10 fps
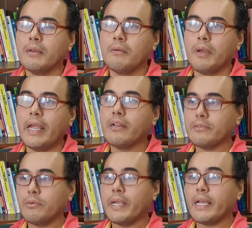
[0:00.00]
And
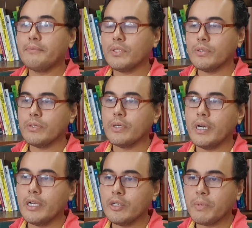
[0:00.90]
also when it comes to
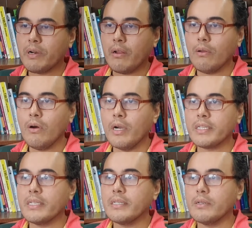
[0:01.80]
human rights law, I
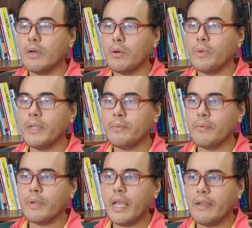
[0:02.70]
think we
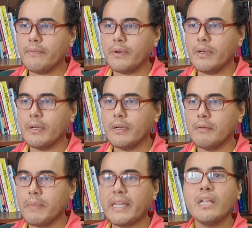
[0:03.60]
have
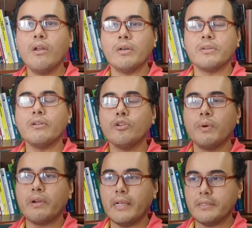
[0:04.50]
many laws on
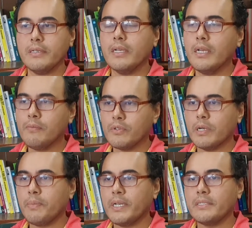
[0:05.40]
human rights. For
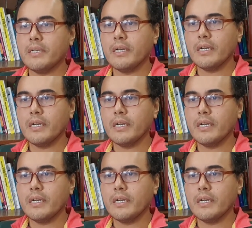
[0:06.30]
example, there's a